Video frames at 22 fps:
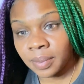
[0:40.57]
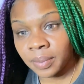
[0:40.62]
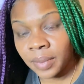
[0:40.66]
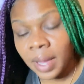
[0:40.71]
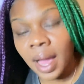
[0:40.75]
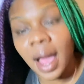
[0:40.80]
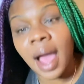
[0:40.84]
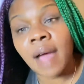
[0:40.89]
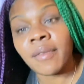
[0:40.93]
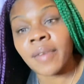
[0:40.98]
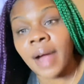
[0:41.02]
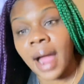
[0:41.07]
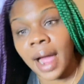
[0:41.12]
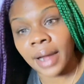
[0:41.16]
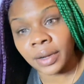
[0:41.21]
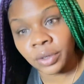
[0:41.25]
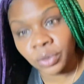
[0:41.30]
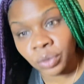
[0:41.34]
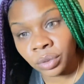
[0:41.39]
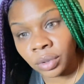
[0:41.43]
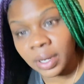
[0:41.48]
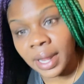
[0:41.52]
However, I
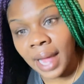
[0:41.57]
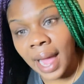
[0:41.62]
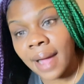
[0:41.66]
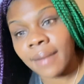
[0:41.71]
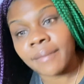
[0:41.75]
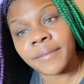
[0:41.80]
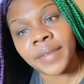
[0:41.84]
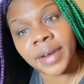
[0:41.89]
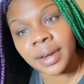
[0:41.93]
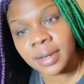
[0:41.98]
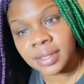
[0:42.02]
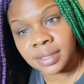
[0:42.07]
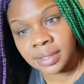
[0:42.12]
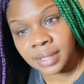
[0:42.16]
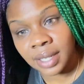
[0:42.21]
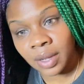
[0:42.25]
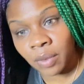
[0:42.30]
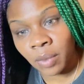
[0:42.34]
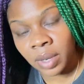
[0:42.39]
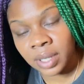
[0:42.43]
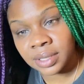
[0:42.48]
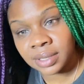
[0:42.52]
do know that I'm fearlessly
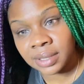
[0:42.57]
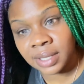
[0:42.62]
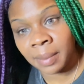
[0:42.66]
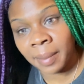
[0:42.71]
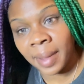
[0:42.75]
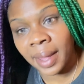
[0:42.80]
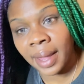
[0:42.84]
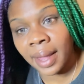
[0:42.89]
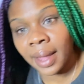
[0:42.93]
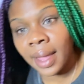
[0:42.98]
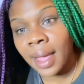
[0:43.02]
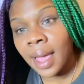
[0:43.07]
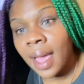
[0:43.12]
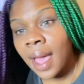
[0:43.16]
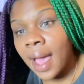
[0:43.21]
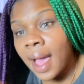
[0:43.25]
and wonderfully made.